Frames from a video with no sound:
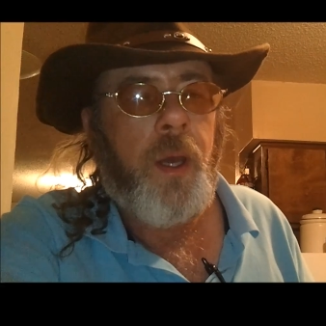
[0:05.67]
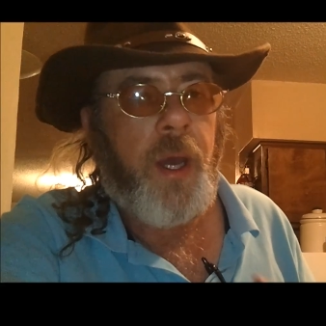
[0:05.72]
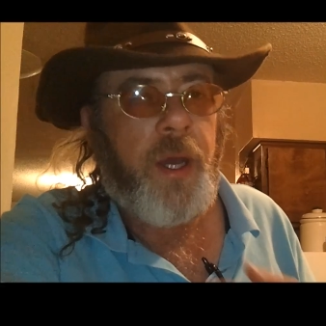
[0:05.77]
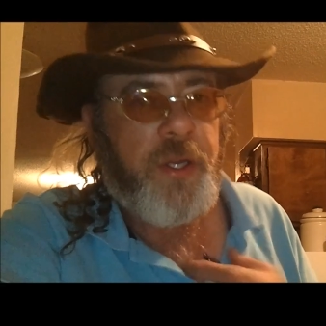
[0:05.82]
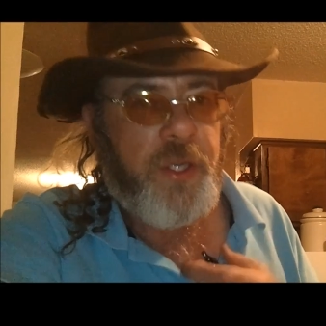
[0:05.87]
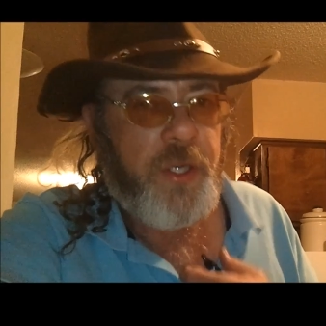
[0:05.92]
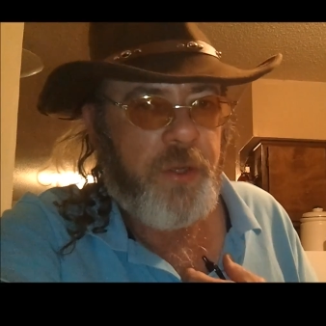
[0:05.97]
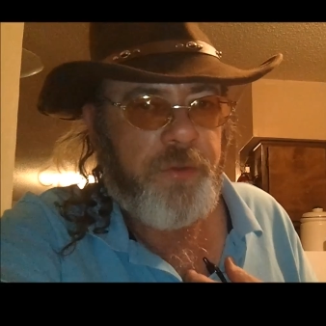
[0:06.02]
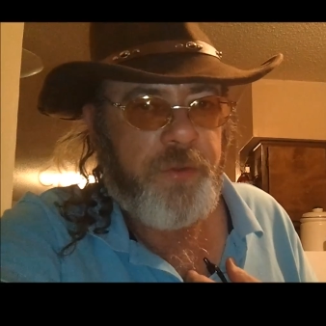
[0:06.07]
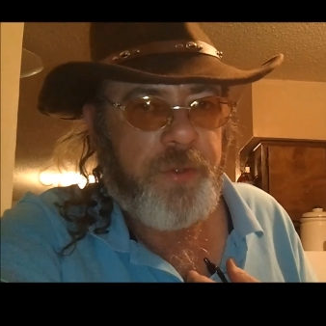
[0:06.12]
I
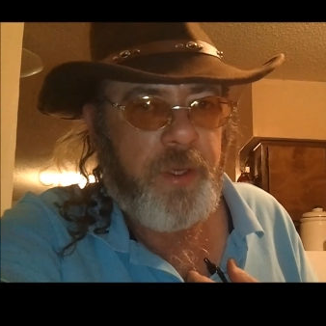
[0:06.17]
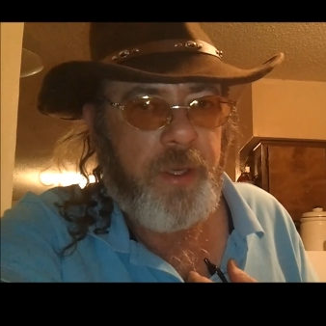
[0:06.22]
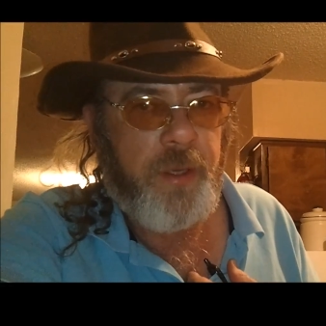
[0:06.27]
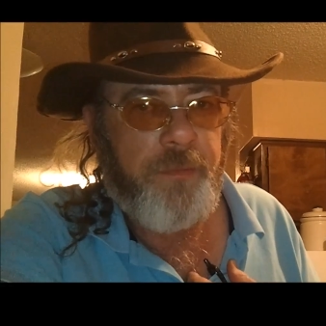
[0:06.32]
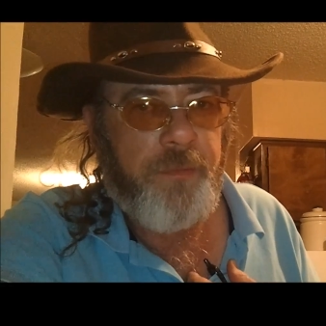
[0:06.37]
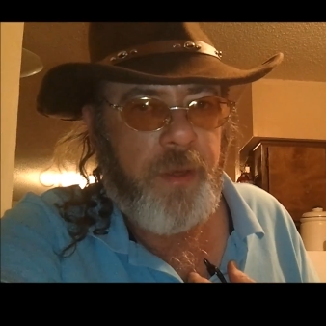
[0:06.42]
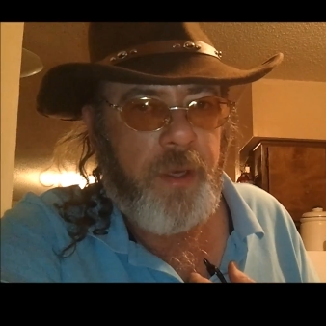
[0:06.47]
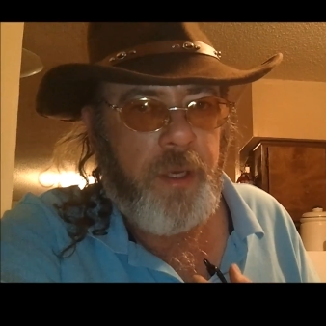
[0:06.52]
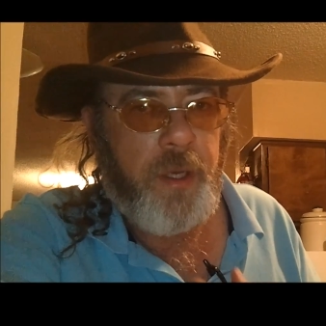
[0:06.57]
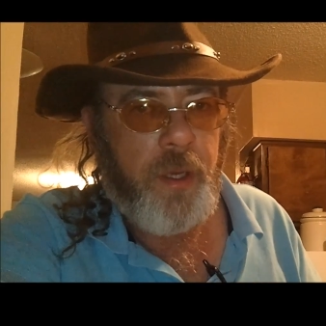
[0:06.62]
just seen
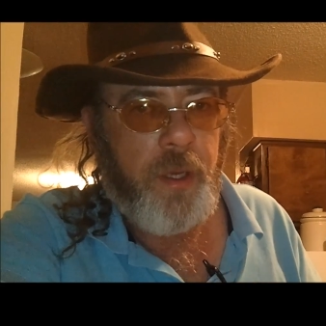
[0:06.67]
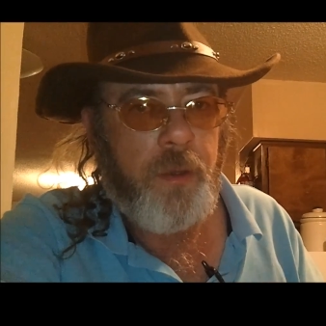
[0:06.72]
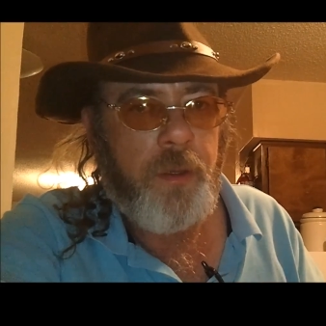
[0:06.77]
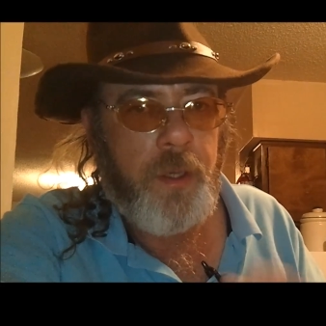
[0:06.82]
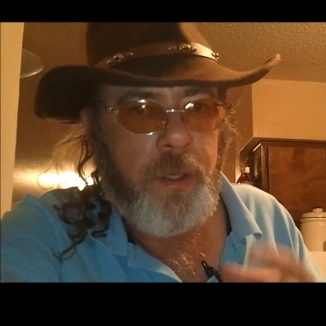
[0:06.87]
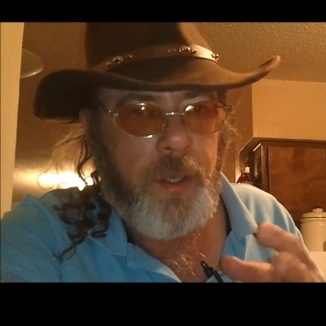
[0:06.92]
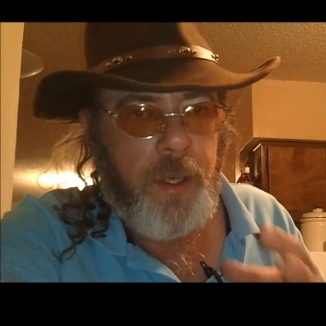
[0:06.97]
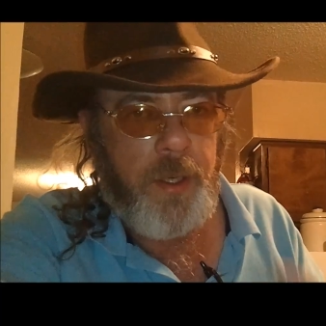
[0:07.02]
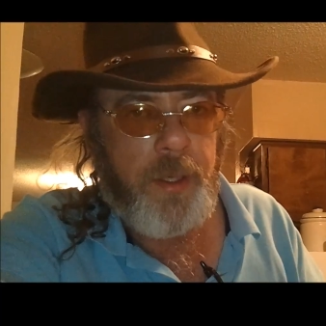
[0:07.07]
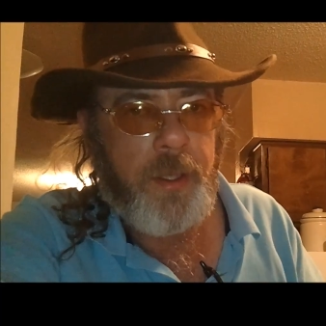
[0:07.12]
the video.
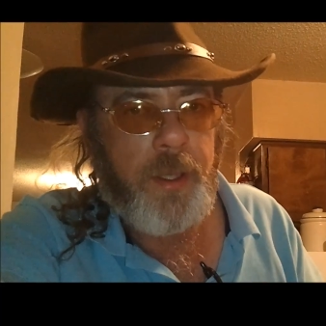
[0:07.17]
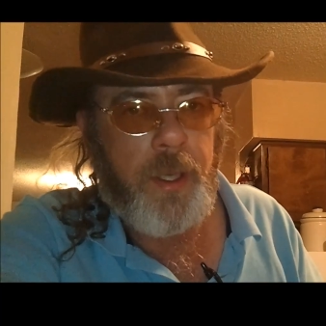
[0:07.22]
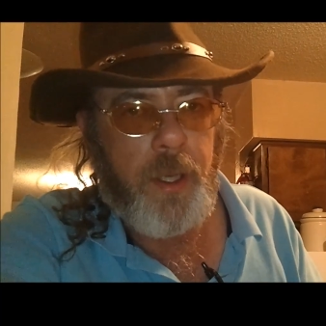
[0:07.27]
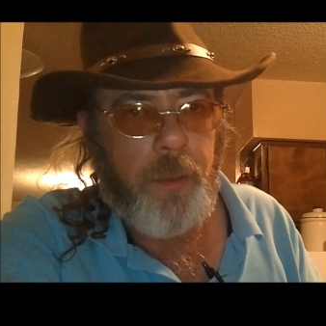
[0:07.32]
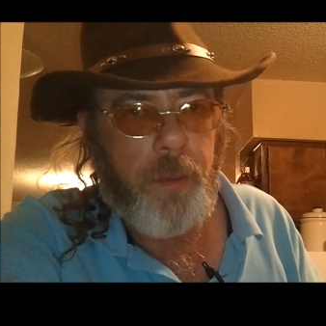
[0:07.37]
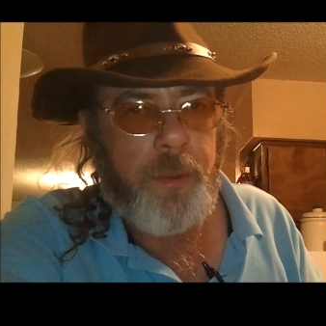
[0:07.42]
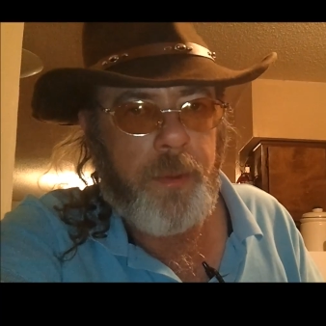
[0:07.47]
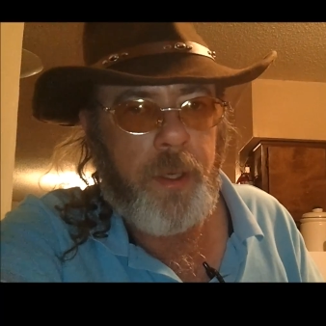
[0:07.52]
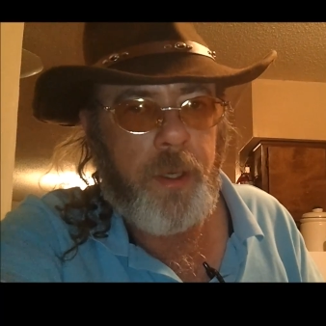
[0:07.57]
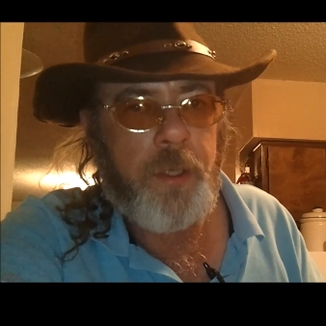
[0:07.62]
You need to get
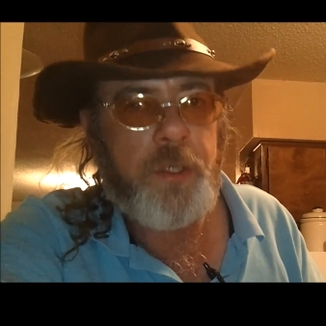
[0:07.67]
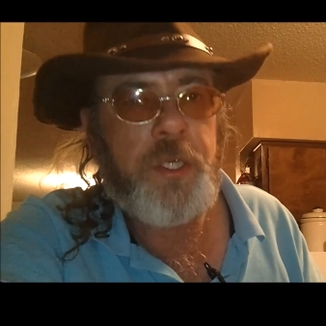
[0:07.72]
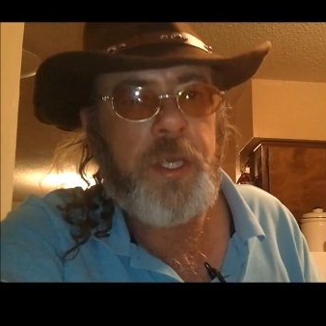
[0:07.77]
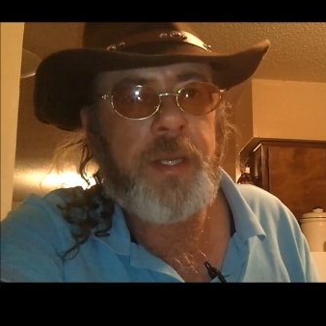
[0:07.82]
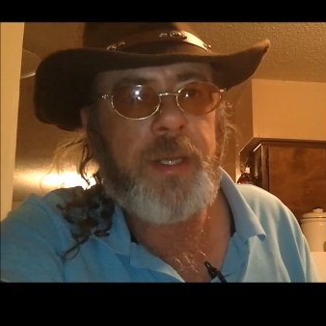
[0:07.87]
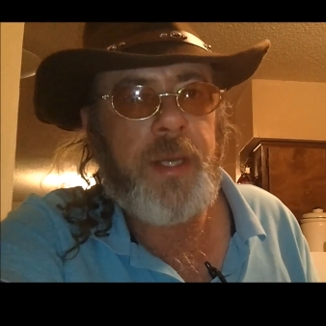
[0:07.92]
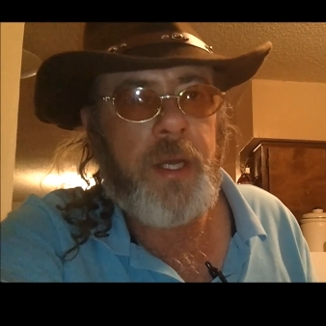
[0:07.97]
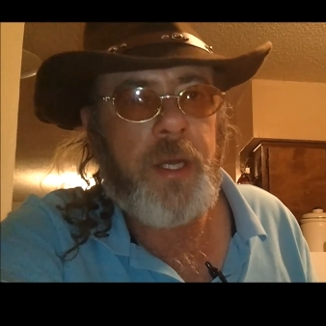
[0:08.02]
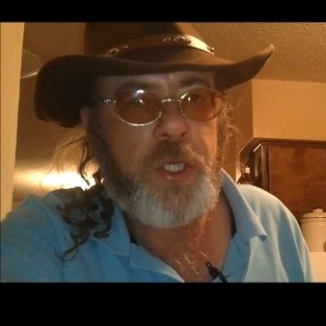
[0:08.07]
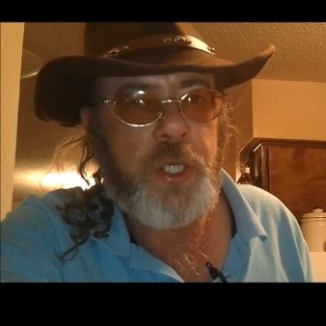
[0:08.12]
over there,
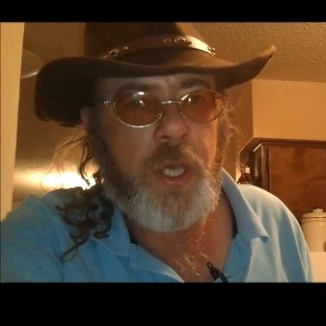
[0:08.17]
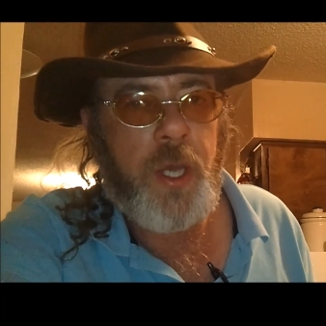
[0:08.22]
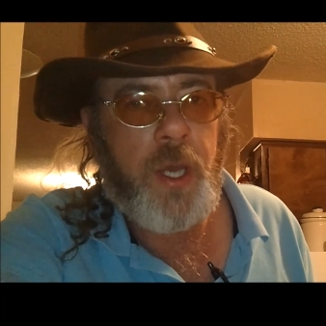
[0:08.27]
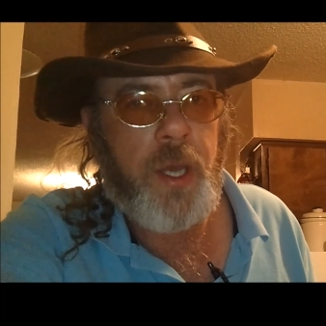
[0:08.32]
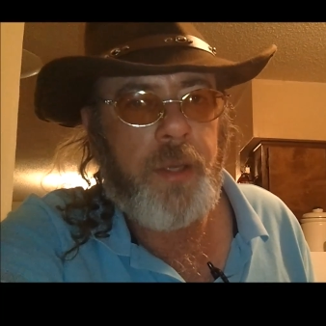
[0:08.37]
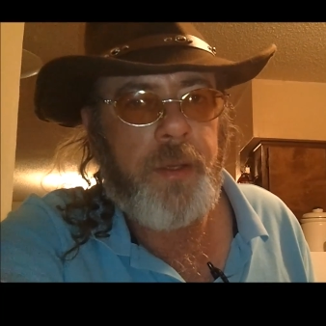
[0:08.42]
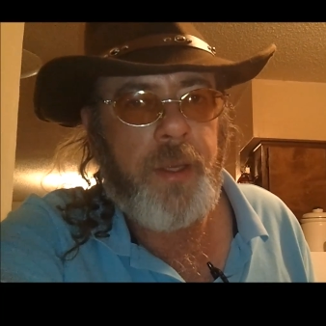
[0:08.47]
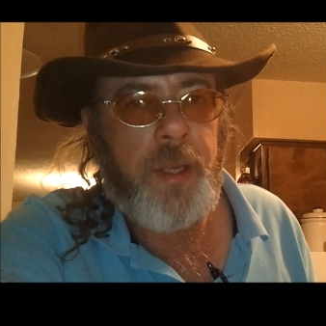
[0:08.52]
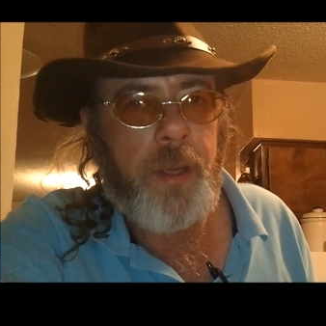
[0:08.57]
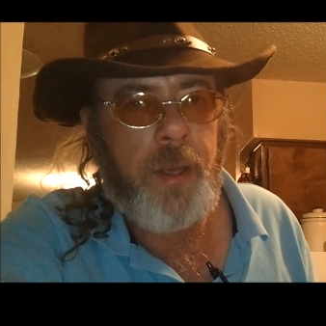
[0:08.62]
check out John,